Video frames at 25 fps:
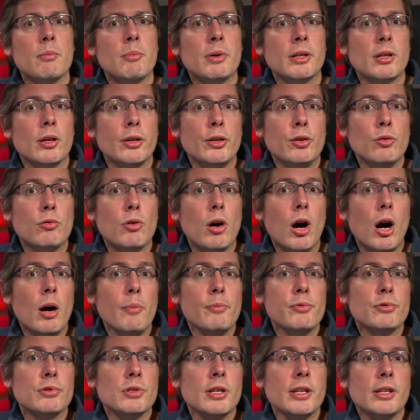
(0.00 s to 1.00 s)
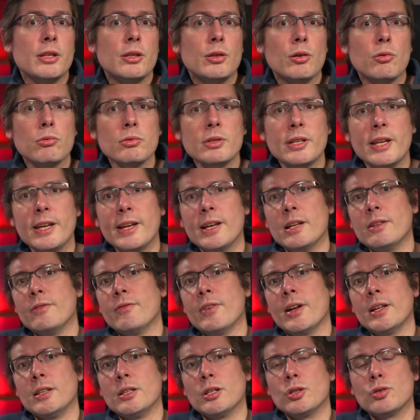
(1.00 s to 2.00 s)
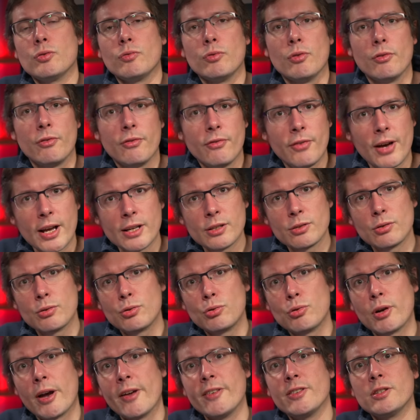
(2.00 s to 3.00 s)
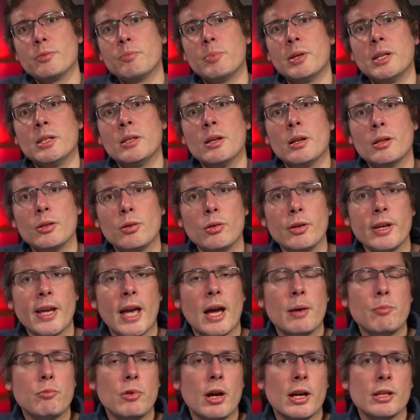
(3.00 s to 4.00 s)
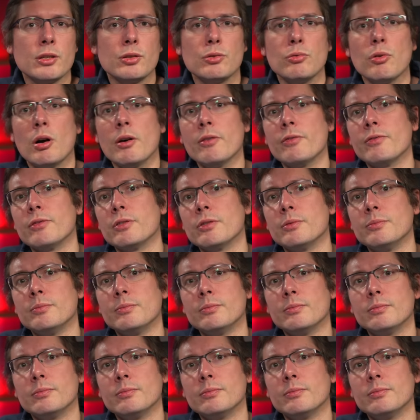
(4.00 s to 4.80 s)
but you obviously don't take advantage of the faster drive speed the camera has to offer.